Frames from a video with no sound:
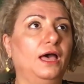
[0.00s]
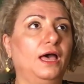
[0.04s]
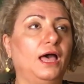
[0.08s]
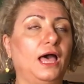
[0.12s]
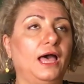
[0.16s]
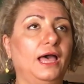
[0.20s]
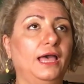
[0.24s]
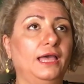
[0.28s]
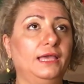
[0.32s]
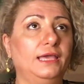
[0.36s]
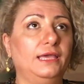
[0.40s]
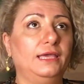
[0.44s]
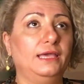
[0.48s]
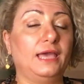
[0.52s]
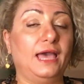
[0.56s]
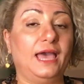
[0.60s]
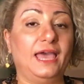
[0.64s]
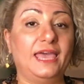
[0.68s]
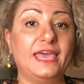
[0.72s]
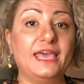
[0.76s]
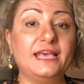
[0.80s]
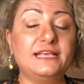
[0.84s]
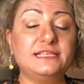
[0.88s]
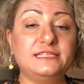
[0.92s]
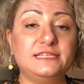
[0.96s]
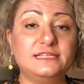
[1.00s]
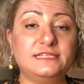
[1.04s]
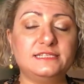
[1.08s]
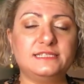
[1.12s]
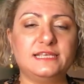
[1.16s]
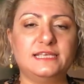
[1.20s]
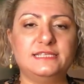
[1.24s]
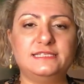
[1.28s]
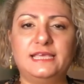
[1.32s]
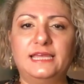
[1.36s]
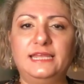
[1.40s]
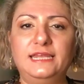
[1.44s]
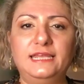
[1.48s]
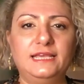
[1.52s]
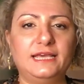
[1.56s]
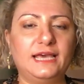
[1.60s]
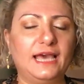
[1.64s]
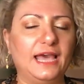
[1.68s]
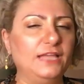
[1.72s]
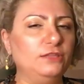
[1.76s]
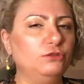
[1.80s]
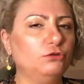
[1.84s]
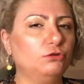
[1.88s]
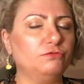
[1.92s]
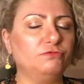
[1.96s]
I, I exercise any
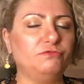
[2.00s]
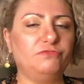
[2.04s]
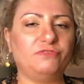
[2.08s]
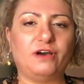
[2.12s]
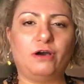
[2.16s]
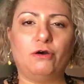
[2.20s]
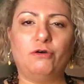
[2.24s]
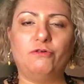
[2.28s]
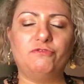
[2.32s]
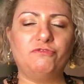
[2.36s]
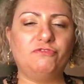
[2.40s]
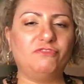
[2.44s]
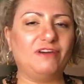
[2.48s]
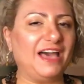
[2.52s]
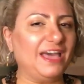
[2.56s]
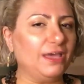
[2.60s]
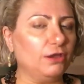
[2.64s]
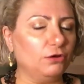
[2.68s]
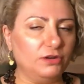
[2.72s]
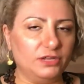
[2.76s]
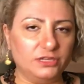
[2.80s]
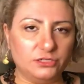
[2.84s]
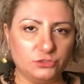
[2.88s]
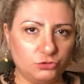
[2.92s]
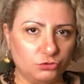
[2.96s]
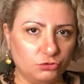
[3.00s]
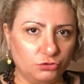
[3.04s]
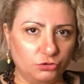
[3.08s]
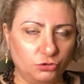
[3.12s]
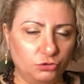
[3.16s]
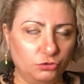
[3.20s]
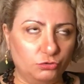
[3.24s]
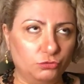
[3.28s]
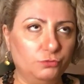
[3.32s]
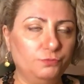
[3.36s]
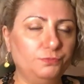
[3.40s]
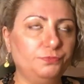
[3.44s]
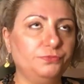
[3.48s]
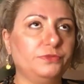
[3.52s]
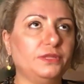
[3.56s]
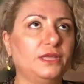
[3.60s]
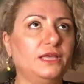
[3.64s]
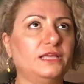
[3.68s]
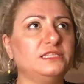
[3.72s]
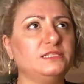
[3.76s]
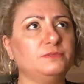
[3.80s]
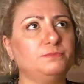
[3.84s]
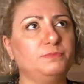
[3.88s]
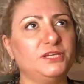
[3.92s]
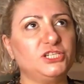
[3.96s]
kind of, of violence on you,
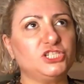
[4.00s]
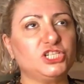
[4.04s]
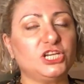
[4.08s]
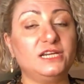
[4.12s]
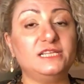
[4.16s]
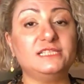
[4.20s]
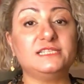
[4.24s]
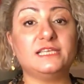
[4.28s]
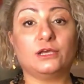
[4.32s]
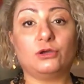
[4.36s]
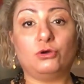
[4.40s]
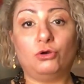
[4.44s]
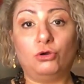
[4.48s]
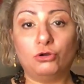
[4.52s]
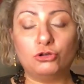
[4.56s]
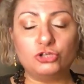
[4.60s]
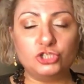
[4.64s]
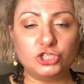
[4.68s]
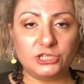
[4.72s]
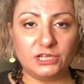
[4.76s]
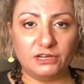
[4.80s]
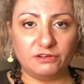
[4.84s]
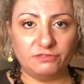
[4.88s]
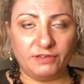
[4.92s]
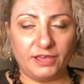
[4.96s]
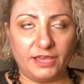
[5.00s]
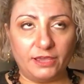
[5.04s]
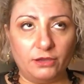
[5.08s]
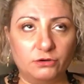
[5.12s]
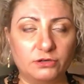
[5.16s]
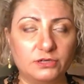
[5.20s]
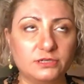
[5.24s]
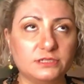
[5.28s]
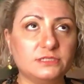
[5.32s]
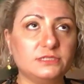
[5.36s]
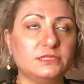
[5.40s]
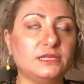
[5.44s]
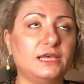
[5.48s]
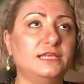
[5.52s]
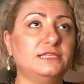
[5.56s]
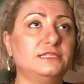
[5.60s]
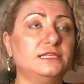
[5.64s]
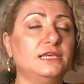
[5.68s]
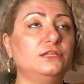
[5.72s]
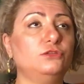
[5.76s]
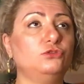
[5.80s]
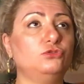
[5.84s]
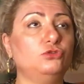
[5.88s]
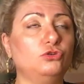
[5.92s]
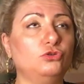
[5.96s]
especially psychological violence. I
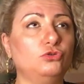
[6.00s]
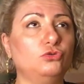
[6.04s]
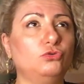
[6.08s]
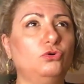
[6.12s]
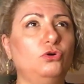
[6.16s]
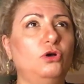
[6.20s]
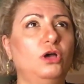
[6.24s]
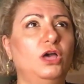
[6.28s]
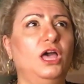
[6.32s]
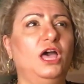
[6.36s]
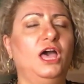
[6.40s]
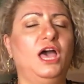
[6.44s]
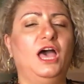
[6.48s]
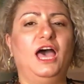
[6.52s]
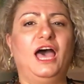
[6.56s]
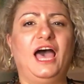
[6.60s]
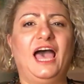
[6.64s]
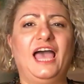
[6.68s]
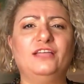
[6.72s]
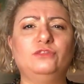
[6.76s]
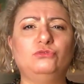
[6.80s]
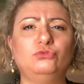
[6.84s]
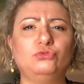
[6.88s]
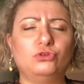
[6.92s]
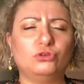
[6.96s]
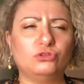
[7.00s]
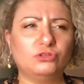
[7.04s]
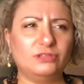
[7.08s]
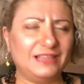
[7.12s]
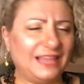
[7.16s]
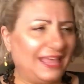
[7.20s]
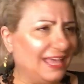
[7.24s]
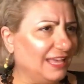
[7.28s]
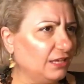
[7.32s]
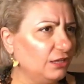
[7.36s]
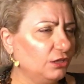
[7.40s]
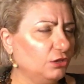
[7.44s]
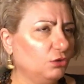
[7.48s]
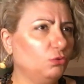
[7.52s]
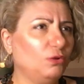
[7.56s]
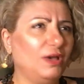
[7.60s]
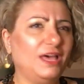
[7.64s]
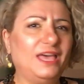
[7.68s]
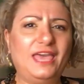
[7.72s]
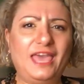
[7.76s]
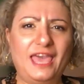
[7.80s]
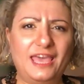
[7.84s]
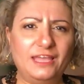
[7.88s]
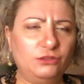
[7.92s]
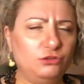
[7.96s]
say to you, I do not like you,
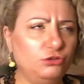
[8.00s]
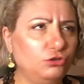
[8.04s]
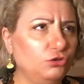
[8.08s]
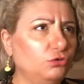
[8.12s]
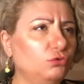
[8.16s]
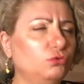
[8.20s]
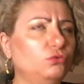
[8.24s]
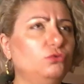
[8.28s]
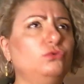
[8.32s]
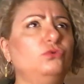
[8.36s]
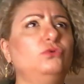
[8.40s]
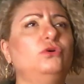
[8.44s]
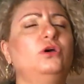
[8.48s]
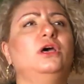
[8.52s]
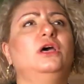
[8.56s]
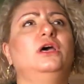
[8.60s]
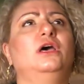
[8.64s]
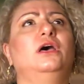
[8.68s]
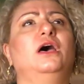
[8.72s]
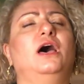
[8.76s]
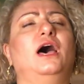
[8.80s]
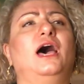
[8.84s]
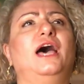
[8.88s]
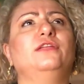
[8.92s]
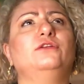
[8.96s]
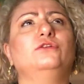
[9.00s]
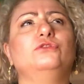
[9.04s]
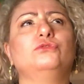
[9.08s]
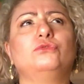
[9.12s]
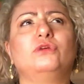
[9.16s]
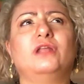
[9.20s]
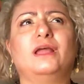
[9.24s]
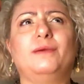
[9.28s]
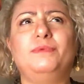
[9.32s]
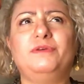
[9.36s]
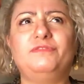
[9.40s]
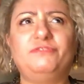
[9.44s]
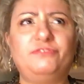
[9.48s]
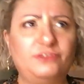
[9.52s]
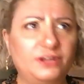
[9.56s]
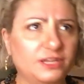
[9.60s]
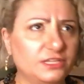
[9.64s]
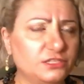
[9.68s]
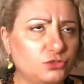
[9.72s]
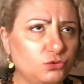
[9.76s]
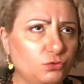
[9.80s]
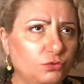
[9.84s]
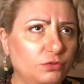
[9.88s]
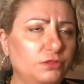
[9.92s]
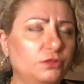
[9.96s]
I hate you, I don't want to be
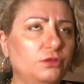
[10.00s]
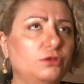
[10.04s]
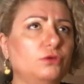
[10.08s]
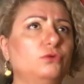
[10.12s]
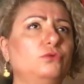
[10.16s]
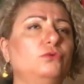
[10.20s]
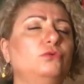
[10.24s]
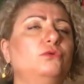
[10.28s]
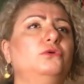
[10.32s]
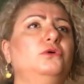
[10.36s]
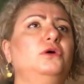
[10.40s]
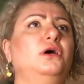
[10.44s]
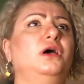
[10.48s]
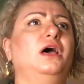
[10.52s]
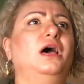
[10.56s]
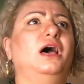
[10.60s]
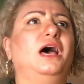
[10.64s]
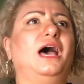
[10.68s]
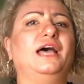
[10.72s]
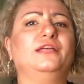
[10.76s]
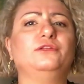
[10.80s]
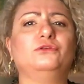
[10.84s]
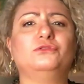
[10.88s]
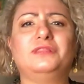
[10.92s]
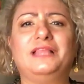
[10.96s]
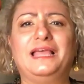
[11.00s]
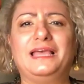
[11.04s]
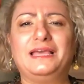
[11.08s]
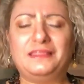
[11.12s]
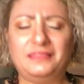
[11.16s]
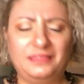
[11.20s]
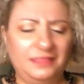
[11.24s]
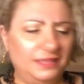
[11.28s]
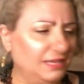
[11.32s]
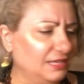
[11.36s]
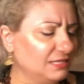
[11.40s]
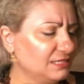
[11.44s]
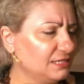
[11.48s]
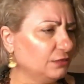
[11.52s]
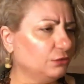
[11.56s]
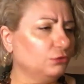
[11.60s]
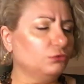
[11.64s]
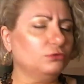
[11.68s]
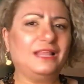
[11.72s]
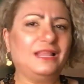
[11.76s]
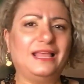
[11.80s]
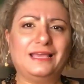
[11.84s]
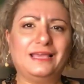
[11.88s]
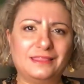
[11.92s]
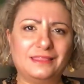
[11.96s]
friends with you, I don't like this, I
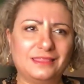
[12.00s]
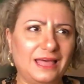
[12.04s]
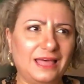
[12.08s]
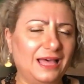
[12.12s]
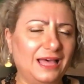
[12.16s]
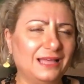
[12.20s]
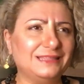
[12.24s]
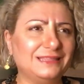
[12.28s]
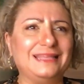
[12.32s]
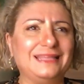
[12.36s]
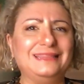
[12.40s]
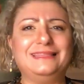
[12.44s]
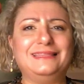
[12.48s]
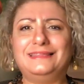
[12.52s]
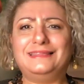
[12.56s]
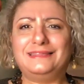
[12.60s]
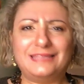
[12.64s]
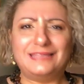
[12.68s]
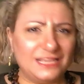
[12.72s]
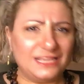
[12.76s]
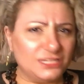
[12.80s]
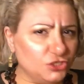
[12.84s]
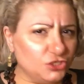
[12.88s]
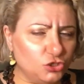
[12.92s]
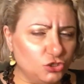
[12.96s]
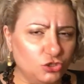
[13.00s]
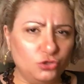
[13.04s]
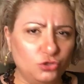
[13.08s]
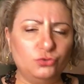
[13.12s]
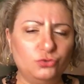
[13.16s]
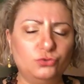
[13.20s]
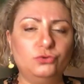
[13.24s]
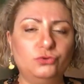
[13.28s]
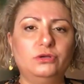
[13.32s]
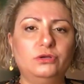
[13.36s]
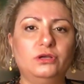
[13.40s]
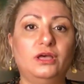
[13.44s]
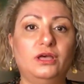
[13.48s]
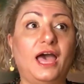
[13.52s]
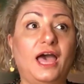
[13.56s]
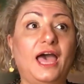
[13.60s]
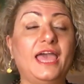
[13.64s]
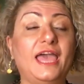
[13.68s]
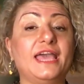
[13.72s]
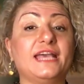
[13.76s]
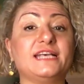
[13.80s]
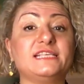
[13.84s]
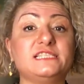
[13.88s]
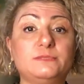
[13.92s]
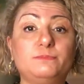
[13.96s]
don't like that, I detest you. I
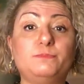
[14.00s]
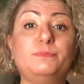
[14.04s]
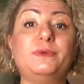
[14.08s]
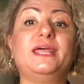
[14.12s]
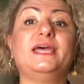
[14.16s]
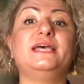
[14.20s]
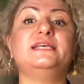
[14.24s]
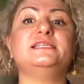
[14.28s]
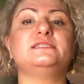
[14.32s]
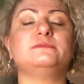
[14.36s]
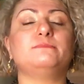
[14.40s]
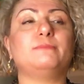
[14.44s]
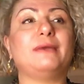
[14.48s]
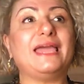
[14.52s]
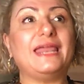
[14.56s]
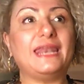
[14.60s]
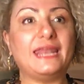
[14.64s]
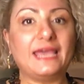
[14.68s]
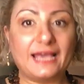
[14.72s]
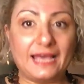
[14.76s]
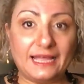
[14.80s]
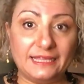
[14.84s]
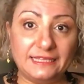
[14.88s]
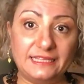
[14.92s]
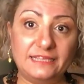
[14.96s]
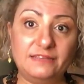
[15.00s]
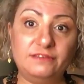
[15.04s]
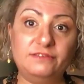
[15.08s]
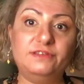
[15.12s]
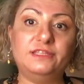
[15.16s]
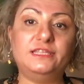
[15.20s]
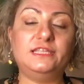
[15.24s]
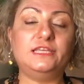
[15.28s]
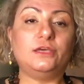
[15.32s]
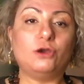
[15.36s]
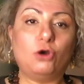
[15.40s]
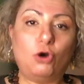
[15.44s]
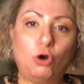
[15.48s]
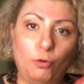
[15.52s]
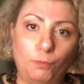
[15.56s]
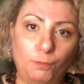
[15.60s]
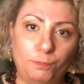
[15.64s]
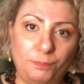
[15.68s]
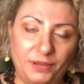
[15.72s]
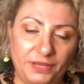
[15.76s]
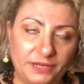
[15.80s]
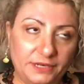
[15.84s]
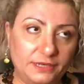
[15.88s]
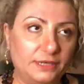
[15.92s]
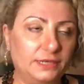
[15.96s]
express my negativity
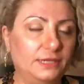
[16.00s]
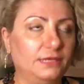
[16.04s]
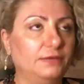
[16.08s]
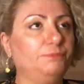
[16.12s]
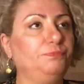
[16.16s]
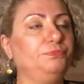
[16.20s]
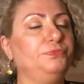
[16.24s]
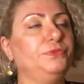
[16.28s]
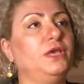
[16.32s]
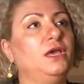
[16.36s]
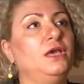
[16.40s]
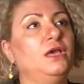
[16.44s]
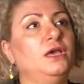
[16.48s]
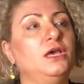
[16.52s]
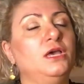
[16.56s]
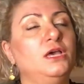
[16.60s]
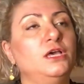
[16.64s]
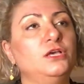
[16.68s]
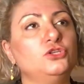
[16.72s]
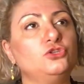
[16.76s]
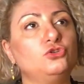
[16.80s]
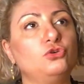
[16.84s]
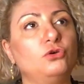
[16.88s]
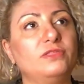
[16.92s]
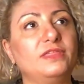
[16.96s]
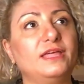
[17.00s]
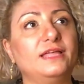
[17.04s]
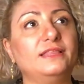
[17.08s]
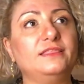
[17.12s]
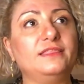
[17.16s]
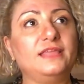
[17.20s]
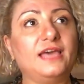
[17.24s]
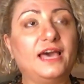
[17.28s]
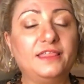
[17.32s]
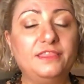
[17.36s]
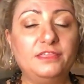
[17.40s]
openly so that the